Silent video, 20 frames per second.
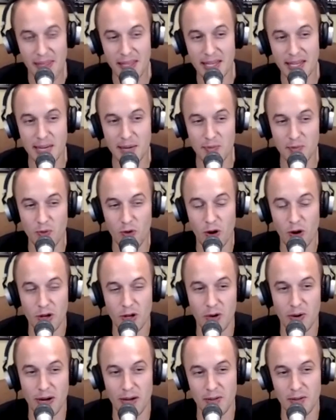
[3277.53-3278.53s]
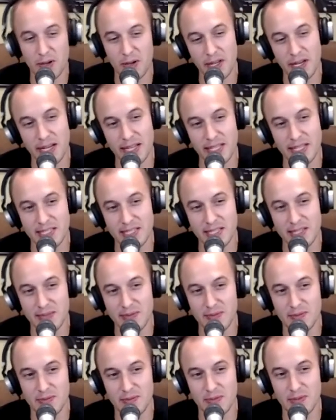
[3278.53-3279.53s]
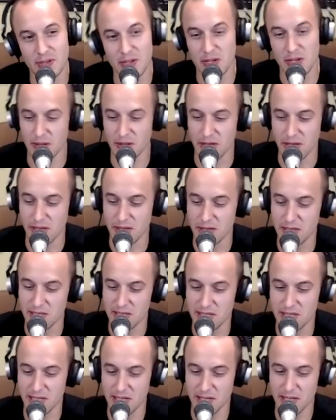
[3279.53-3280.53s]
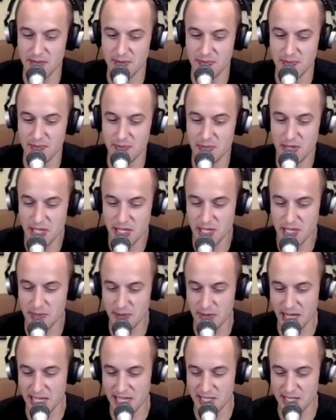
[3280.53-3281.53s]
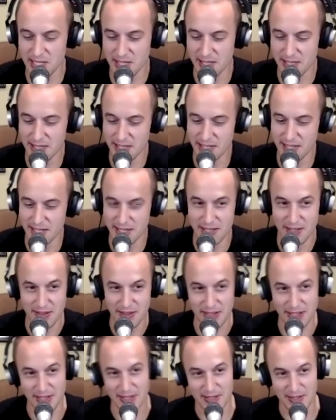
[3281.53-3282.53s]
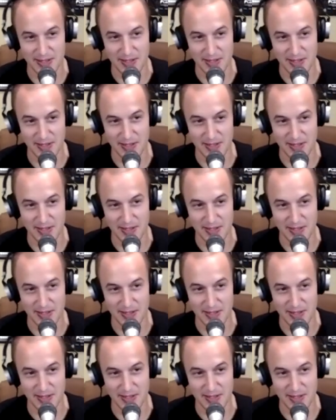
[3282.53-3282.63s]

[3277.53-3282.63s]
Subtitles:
And I'm walking around looking at like this media blaster that